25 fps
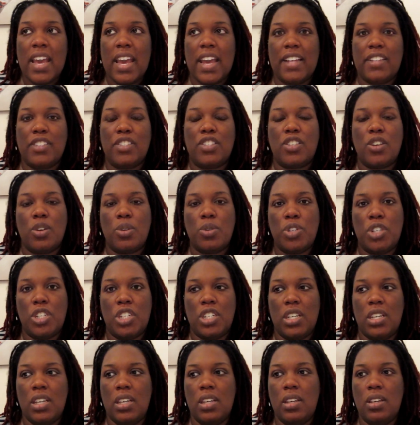And so
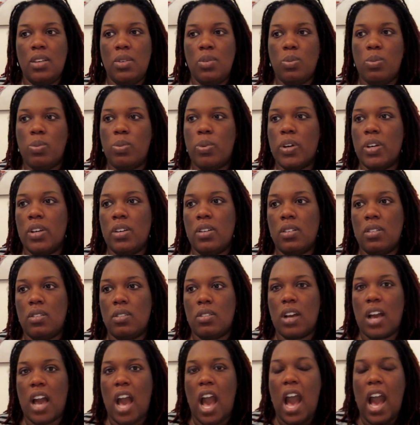she
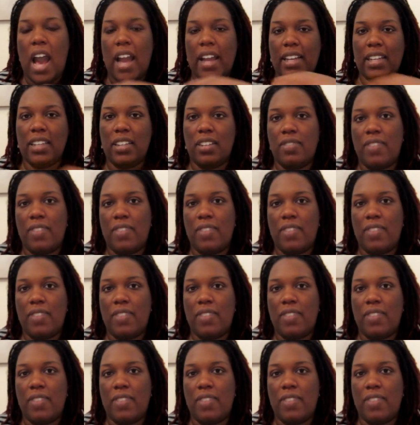will kind